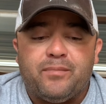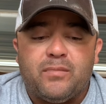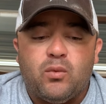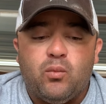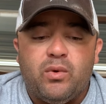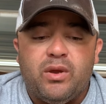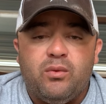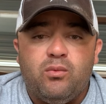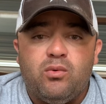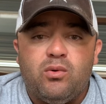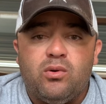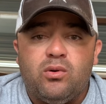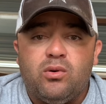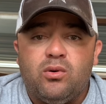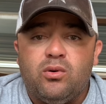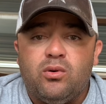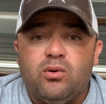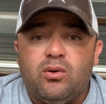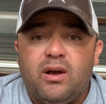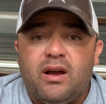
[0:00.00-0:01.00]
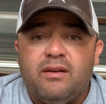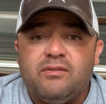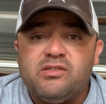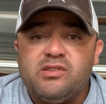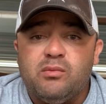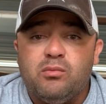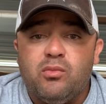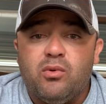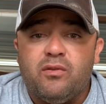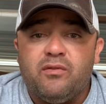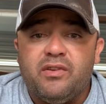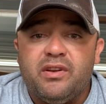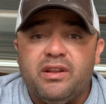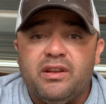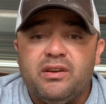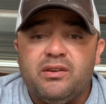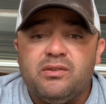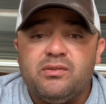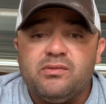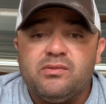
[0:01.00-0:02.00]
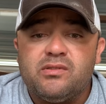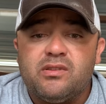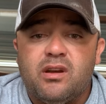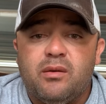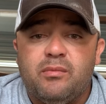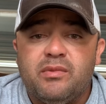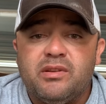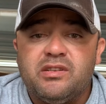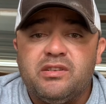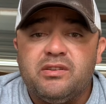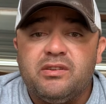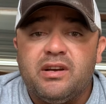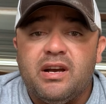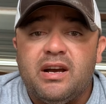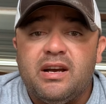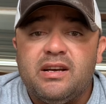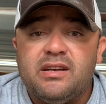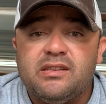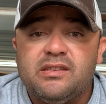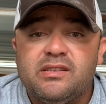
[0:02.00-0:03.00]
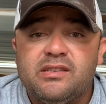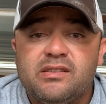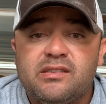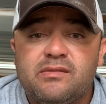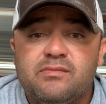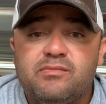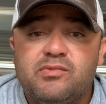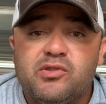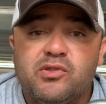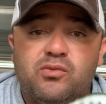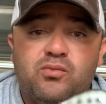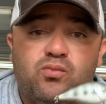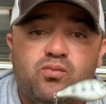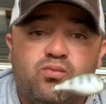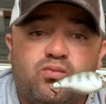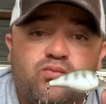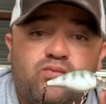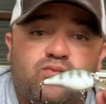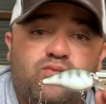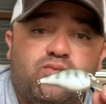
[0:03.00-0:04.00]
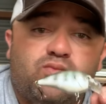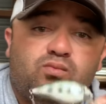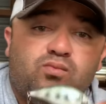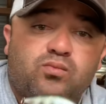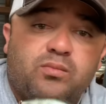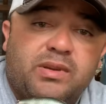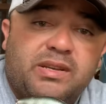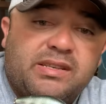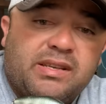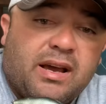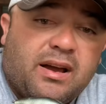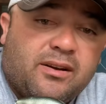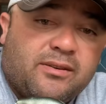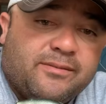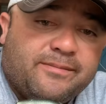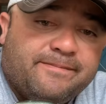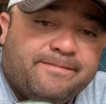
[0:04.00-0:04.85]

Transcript: We will have some more videos coming to you guys soon. Peace out.